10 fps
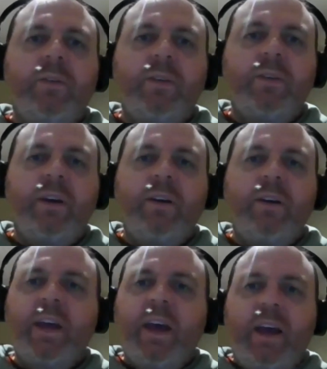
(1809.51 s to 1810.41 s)
So,
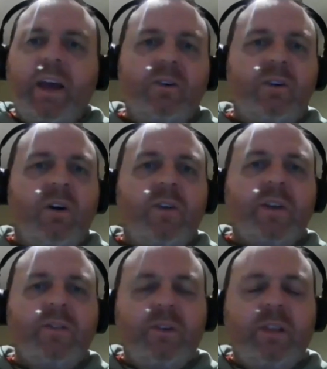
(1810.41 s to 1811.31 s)
look, guys,
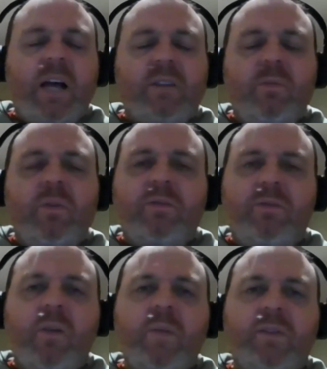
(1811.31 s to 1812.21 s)
they do last more than
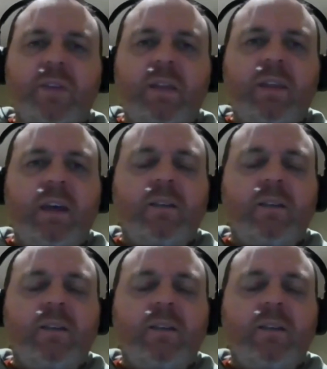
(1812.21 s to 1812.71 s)
5 minutes out there.